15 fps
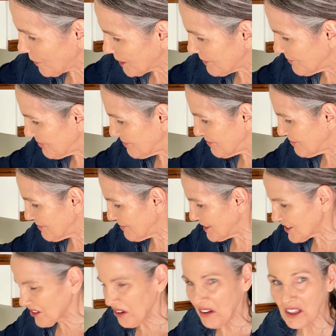want,
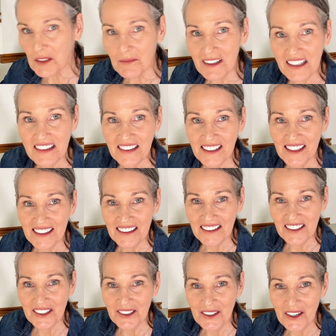it's all in my sink
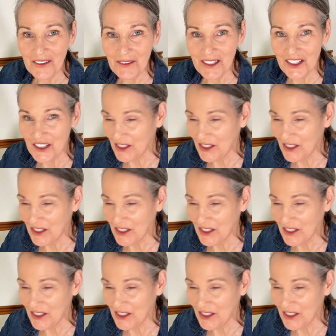too. I'm going to